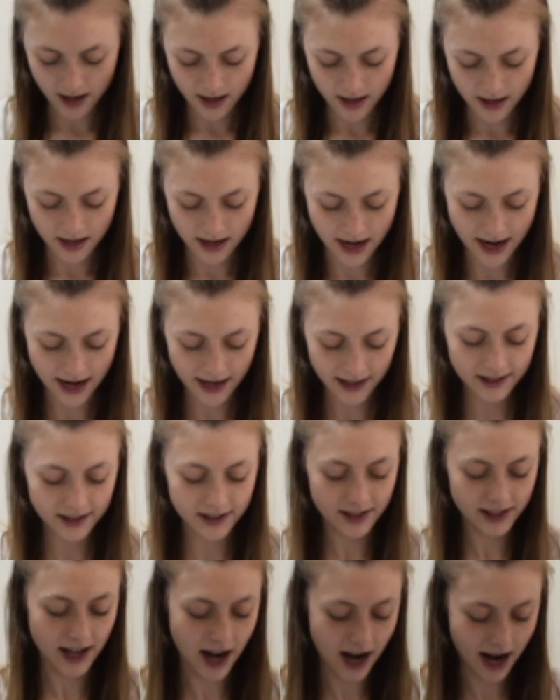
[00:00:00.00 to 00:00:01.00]

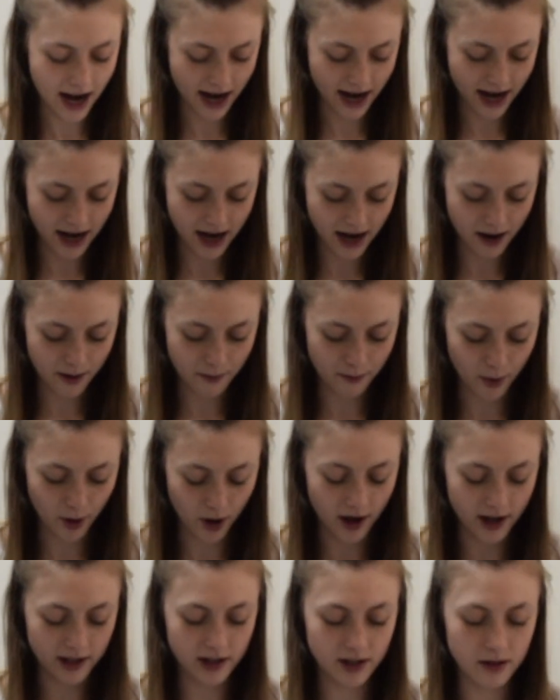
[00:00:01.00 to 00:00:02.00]
Next, I
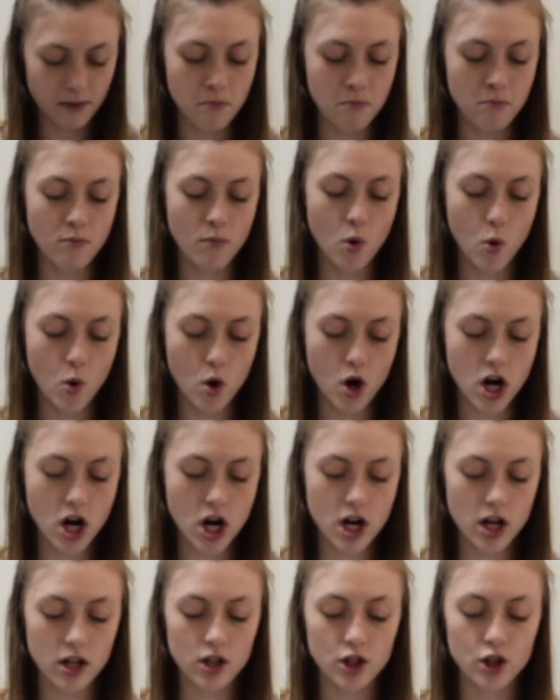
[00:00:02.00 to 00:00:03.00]
bought
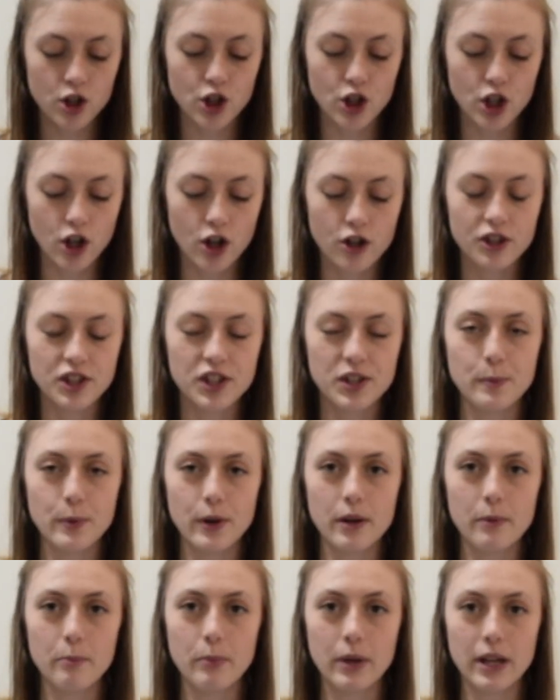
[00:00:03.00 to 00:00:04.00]
more Sugar
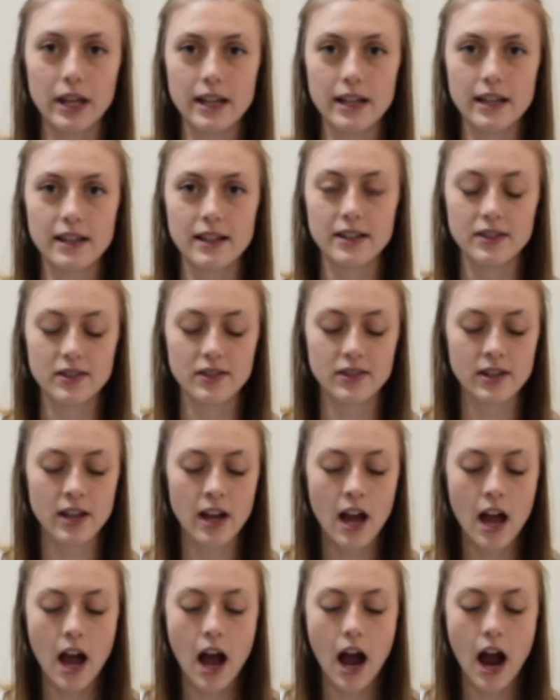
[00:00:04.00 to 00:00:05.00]
Sprint peas.
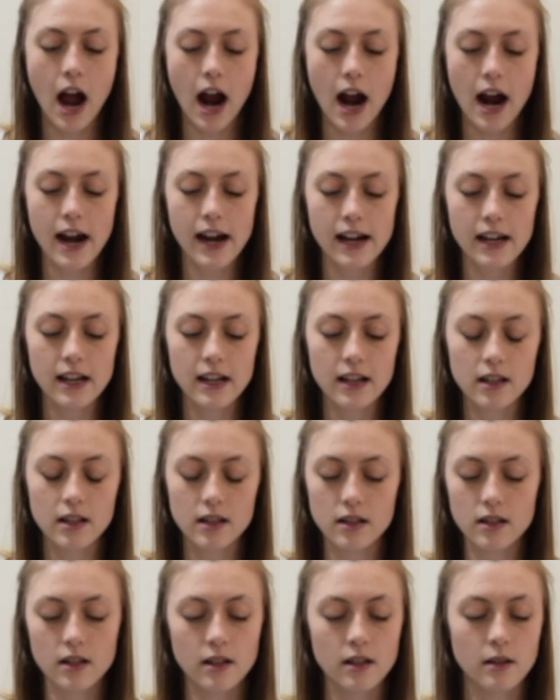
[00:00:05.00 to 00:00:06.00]

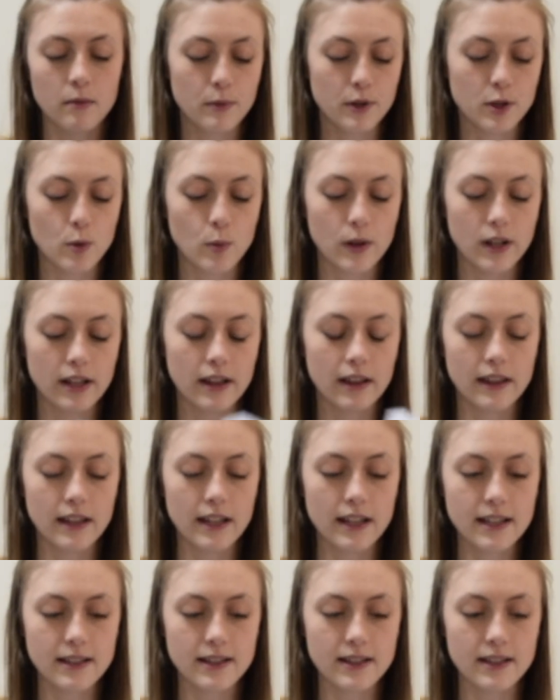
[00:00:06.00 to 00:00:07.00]
Between
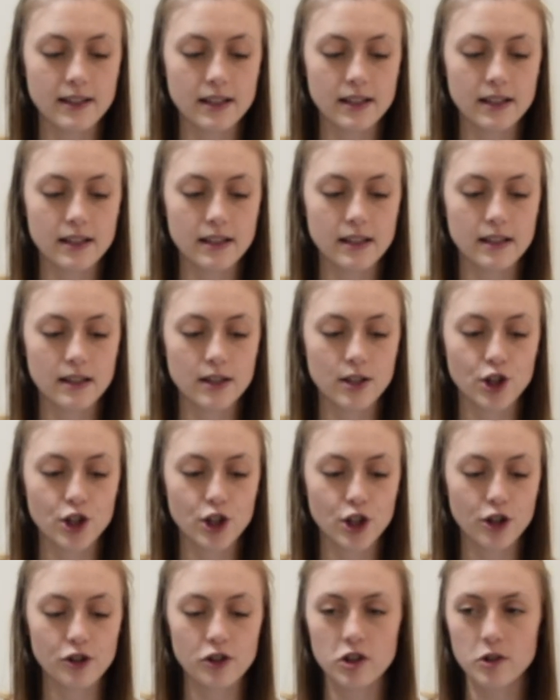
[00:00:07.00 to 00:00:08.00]
this, the
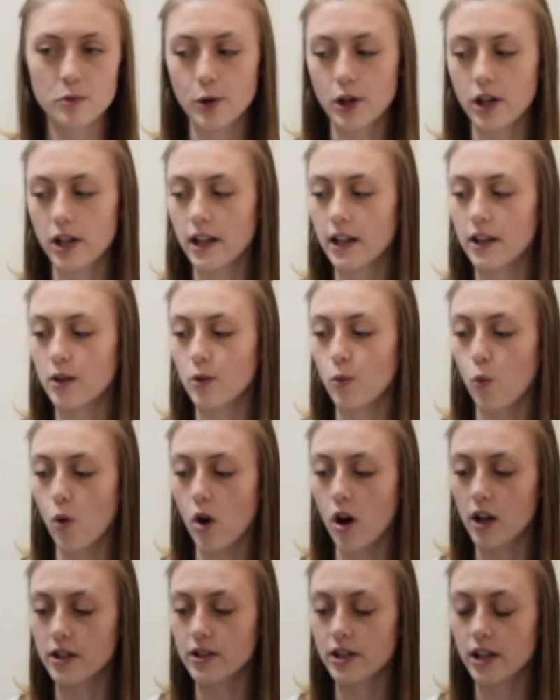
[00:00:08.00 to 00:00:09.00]
Sugar Sprint and the
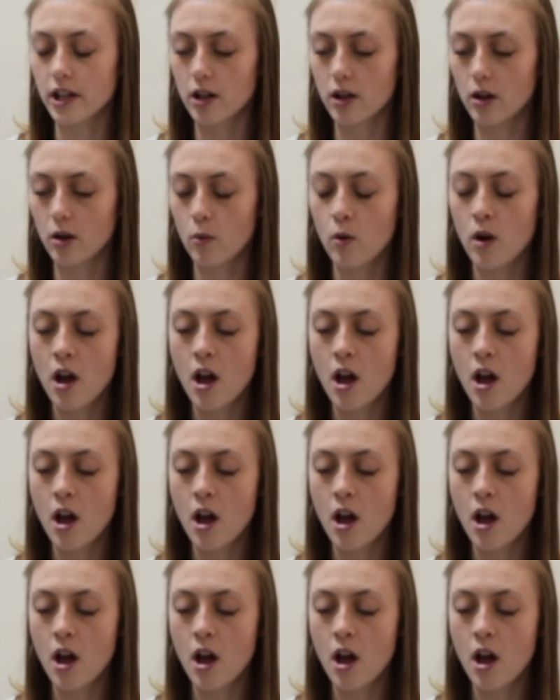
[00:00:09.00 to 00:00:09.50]
Wando,